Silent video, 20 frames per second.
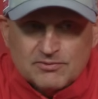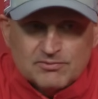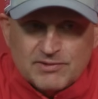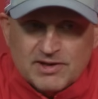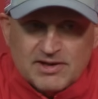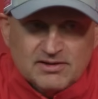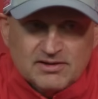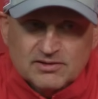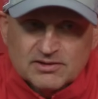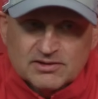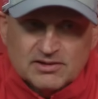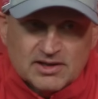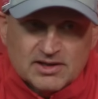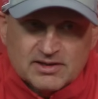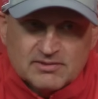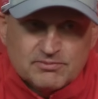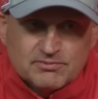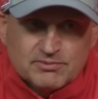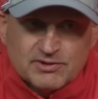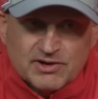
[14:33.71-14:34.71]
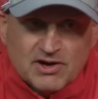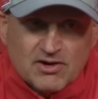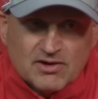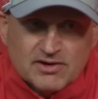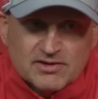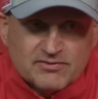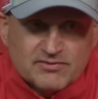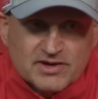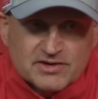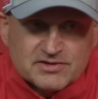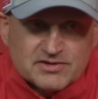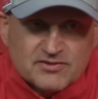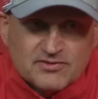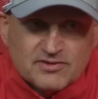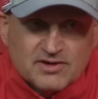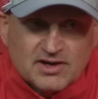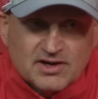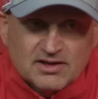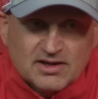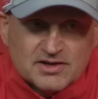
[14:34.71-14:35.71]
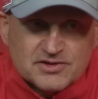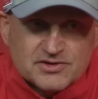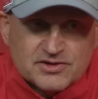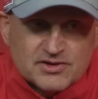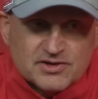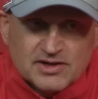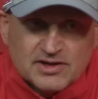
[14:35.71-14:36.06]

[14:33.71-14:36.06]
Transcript: He looked like Bedard in the faceoff dot last year.